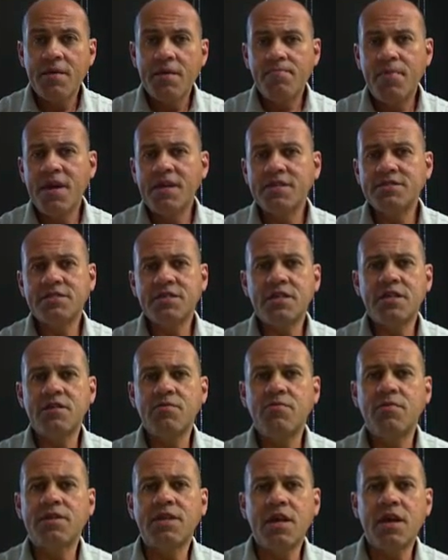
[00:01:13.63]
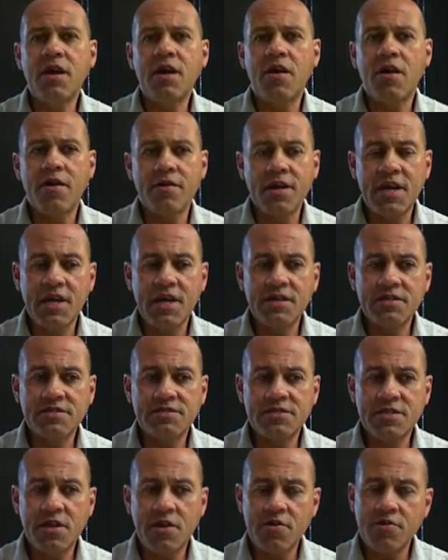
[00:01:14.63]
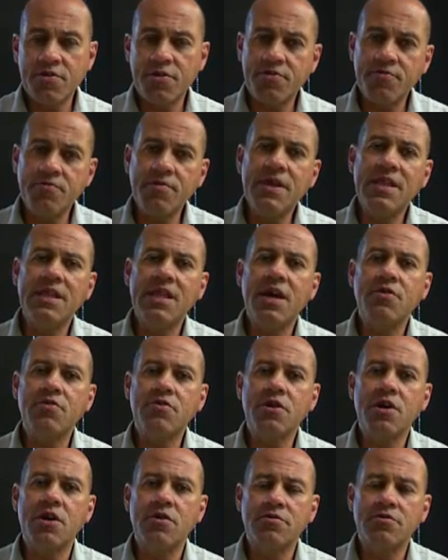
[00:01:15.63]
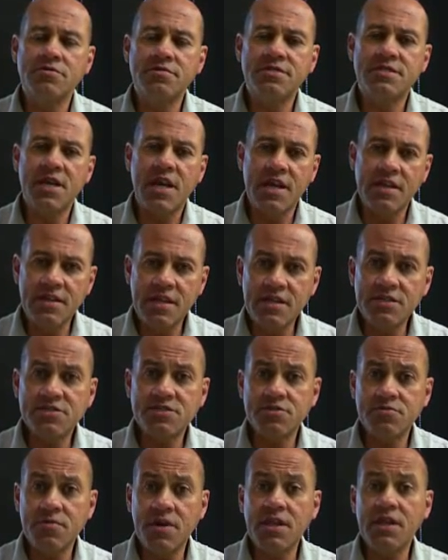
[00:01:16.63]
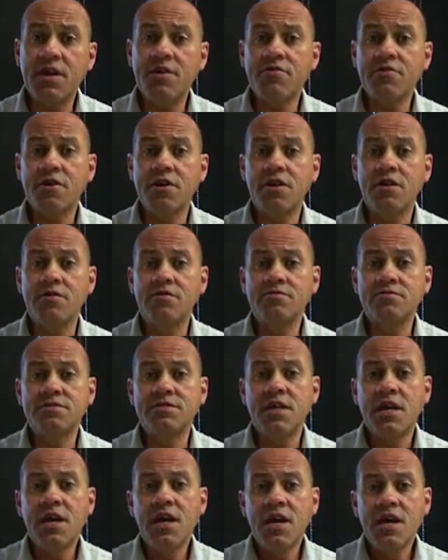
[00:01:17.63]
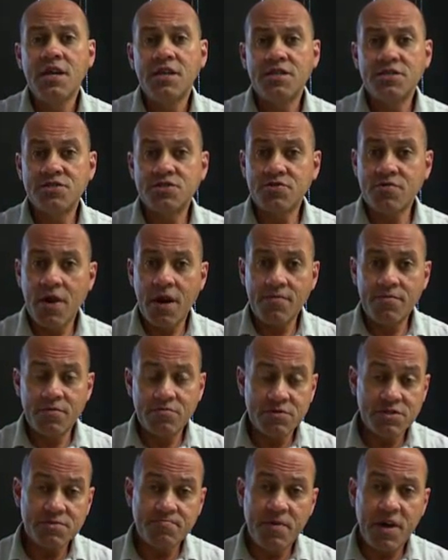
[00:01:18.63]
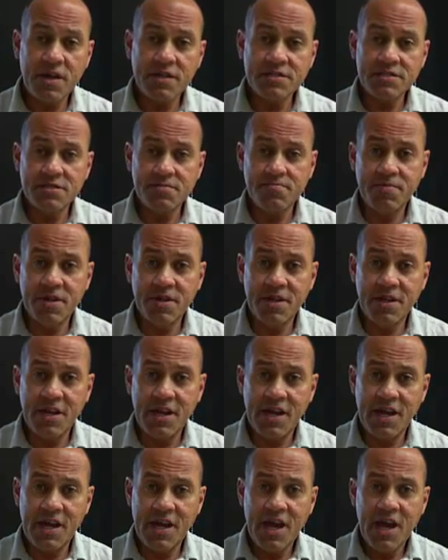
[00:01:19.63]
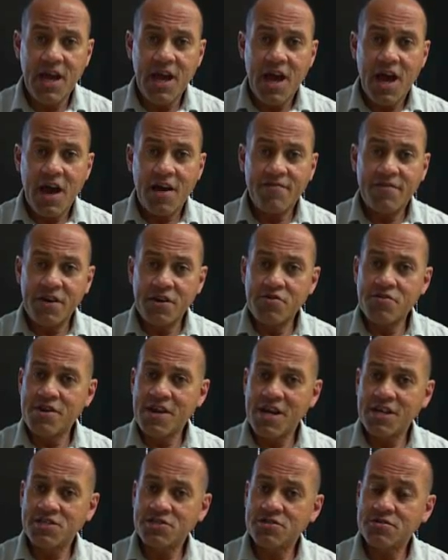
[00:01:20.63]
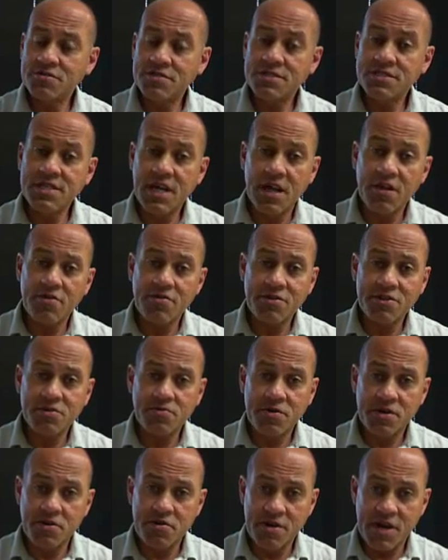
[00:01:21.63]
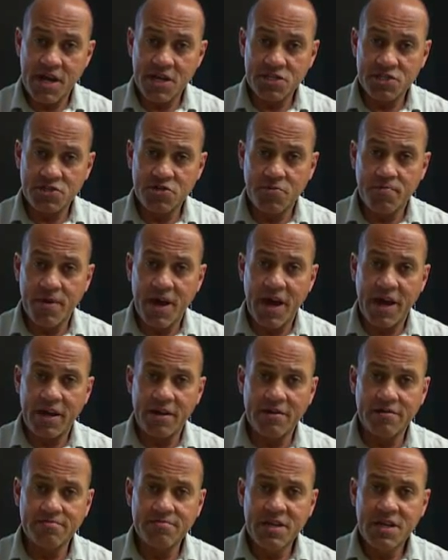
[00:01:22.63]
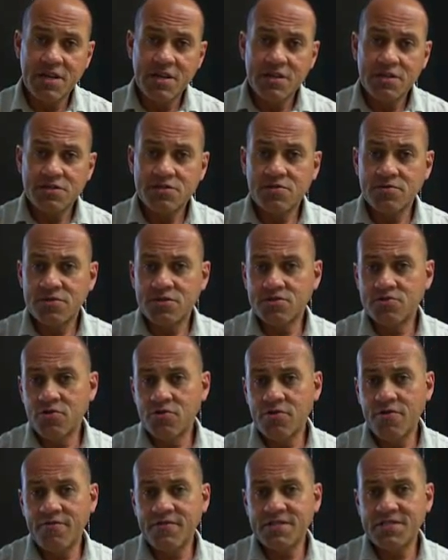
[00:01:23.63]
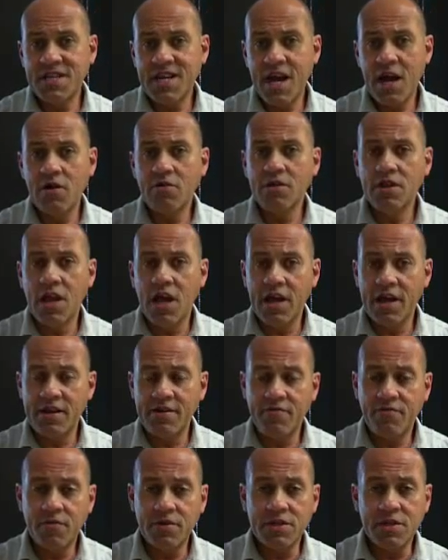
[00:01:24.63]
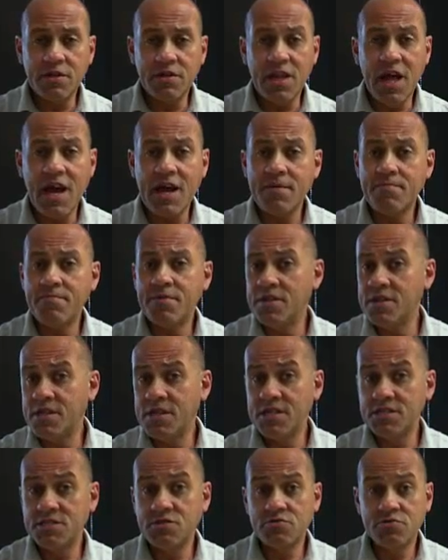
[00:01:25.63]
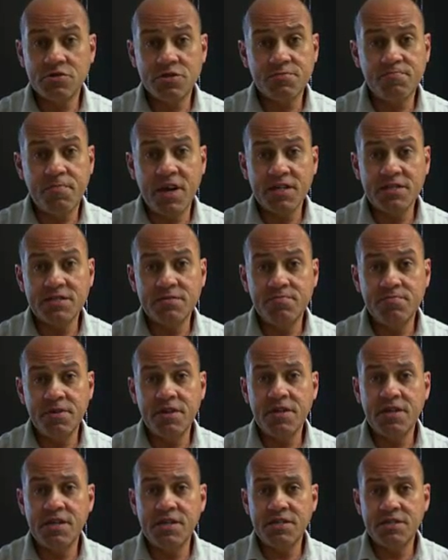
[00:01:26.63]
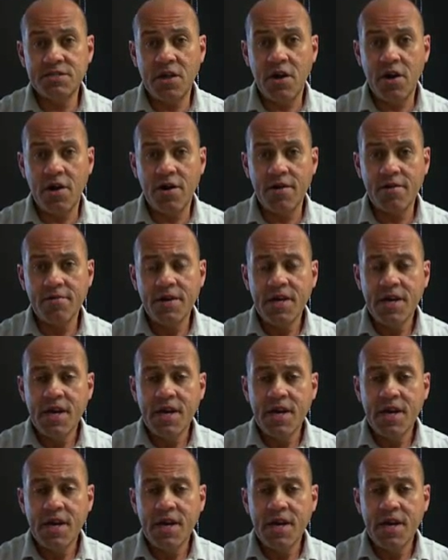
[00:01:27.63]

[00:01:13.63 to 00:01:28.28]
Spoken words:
Basically what they are is they're three-letter codes, and these three-letter codes describe the responsibility of an international seller to an international buyer. So it sort of is an outline of what the liabilities and responsibilities are